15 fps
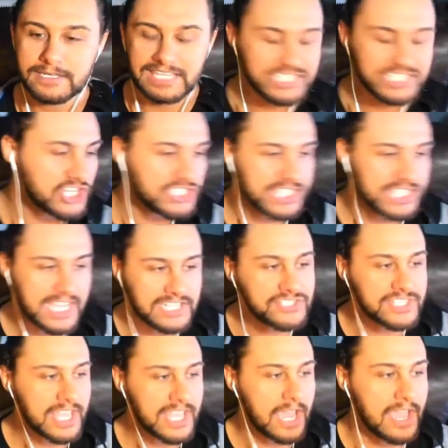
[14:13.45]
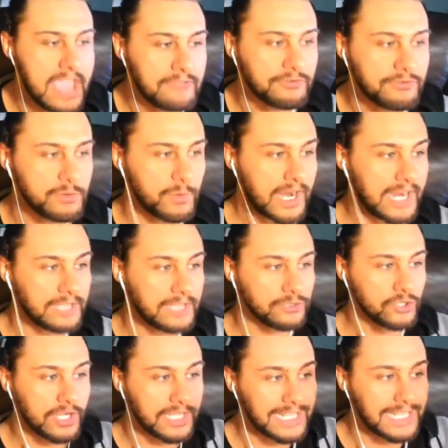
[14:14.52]
just it's everywhere I
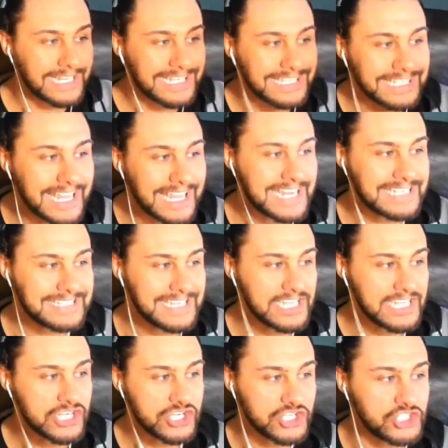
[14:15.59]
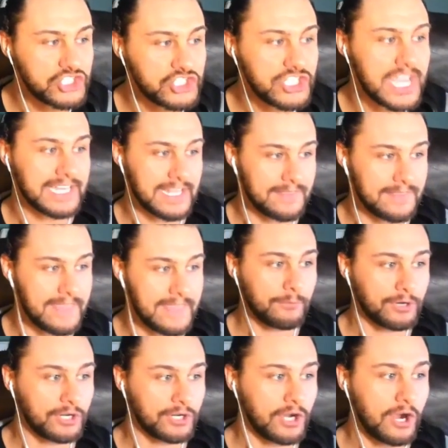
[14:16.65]
look, lazy shit in
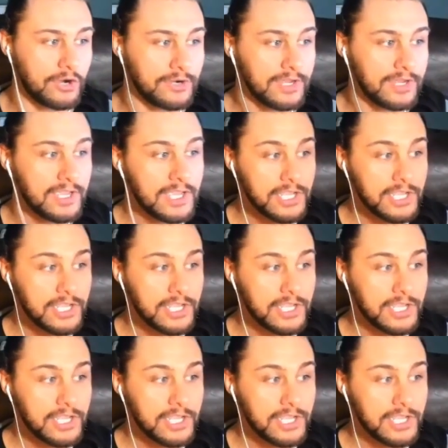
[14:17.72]
that regard.